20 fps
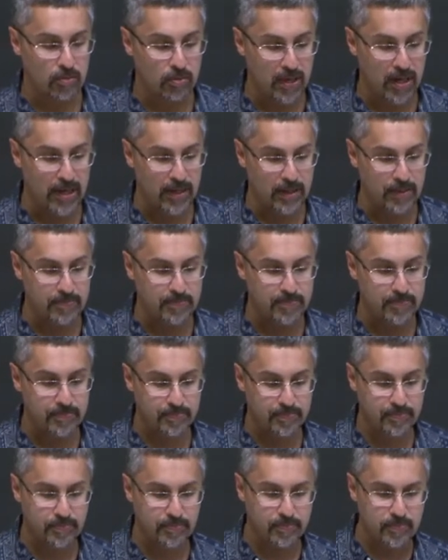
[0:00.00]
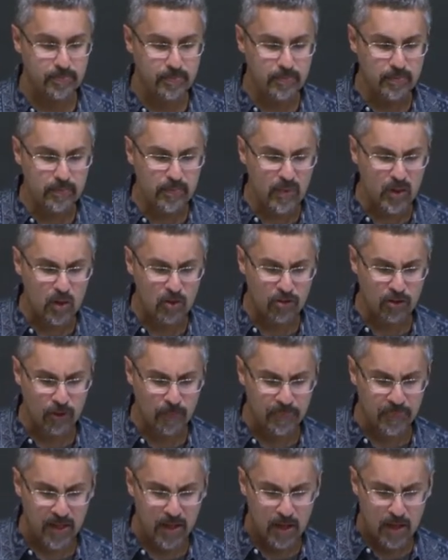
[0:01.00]
planning.
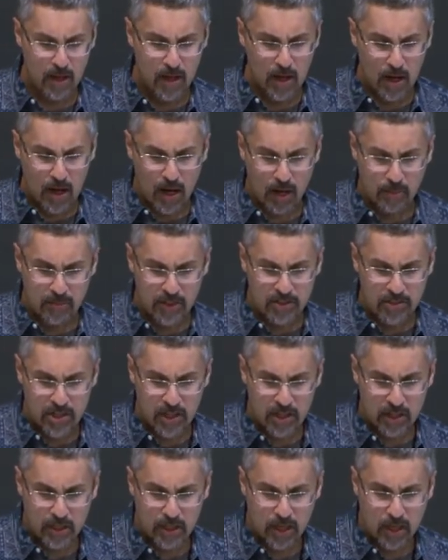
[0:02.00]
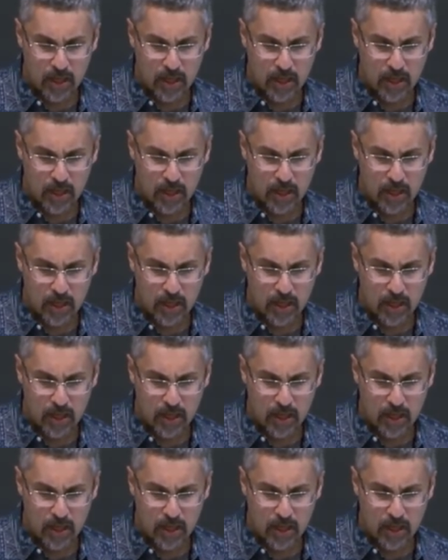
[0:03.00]
So I'm going to talk